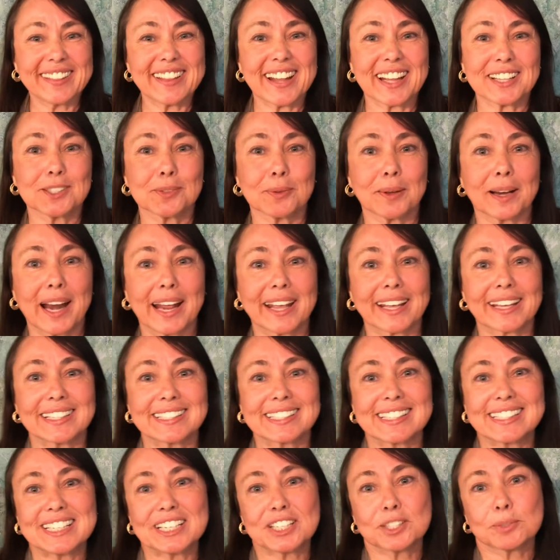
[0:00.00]
that's when I can
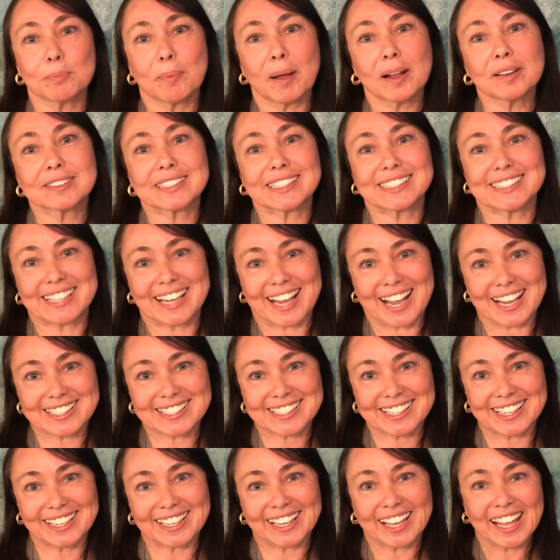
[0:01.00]
teach
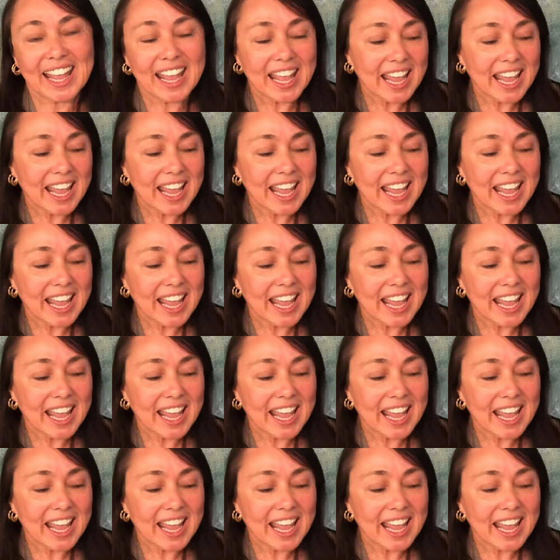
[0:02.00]
multitasking.